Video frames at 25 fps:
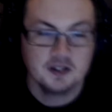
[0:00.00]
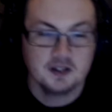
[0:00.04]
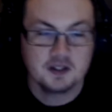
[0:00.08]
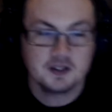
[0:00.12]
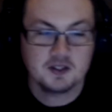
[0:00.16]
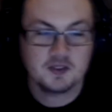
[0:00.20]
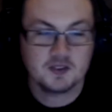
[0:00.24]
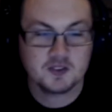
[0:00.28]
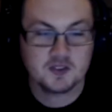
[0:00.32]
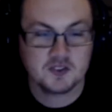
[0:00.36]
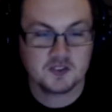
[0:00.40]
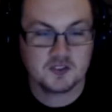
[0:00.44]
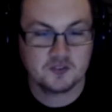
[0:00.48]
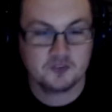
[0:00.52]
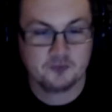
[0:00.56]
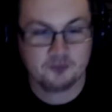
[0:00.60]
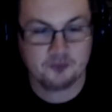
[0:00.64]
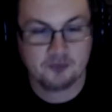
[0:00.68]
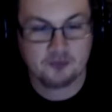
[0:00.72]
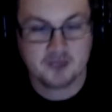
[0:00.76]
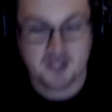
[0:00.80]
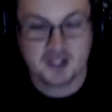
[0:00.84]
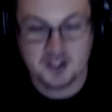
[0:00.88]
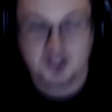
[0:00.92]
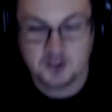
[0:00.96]
That was
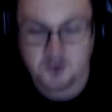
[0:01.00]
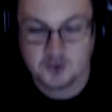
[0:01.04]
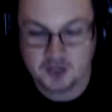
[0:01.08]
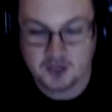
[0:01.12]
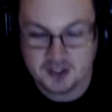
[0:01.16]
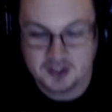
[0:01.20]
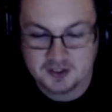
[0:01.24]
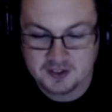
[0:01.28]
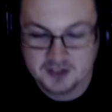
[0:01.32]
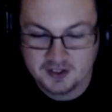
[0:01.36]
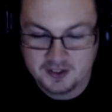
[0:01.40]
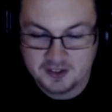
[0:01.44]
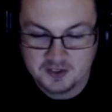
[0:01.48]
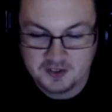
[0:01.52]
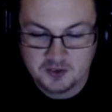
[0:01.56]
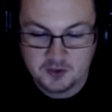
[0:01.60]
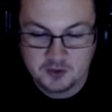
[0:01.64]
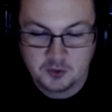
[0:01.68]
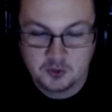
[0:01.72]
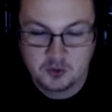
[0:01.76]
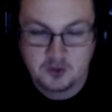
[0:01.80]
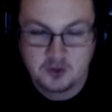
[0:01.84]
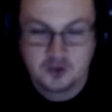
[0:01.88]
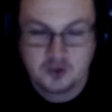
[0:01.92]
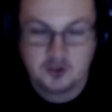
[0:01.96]
interesting.
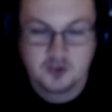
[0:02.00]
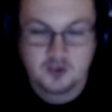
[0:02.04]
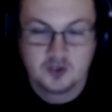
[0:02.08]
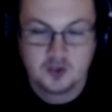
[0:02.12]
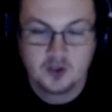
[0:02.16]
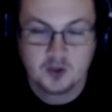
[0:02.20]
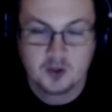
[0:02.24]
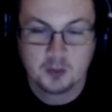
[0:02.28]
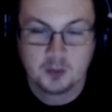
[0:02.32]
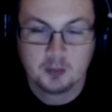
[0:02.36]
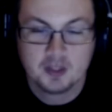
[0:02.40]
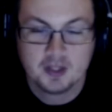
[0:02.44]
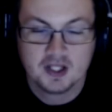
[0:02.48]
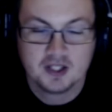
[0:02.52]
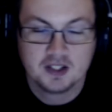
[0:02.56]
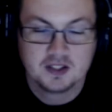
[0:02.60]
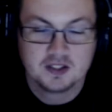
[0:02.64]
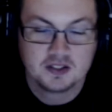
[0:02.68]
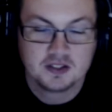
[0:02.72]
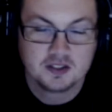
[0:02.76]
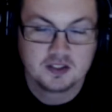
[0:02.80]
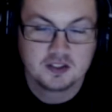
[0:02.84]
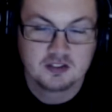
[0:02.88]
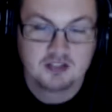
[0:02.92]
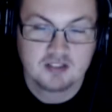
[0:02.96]
Not a bad
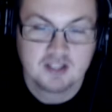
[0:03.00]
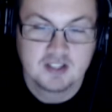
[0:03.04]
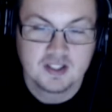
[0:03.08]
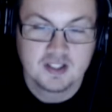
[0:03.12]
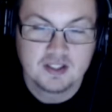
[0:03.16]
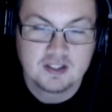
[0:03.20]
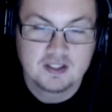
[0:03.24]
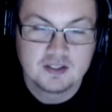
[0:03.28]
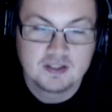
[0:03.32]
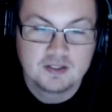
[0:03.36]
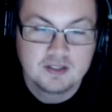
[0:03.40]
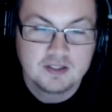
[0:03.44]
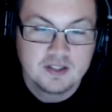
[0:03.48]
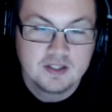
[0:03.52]
trailer.